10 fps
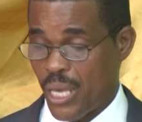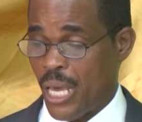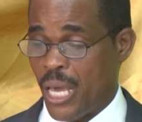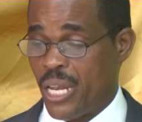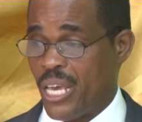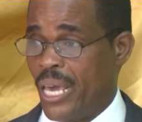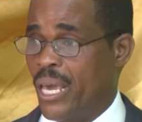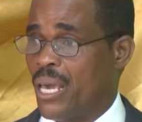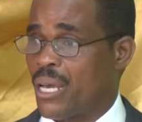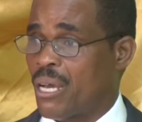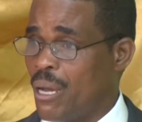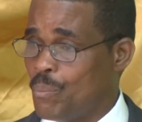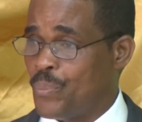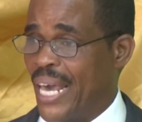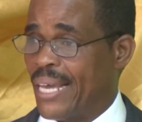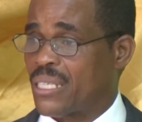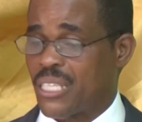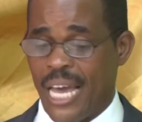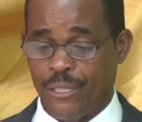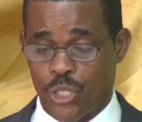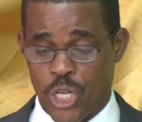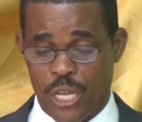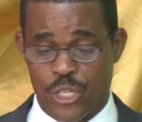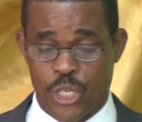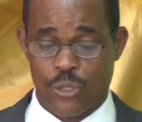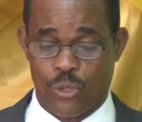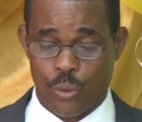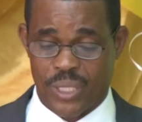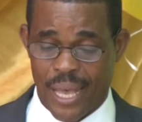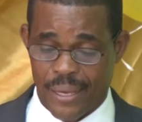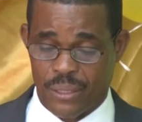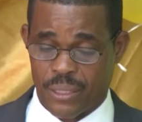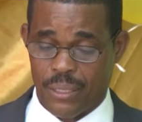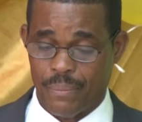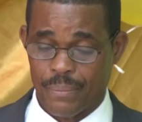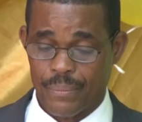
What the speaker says: in a complex and changing society.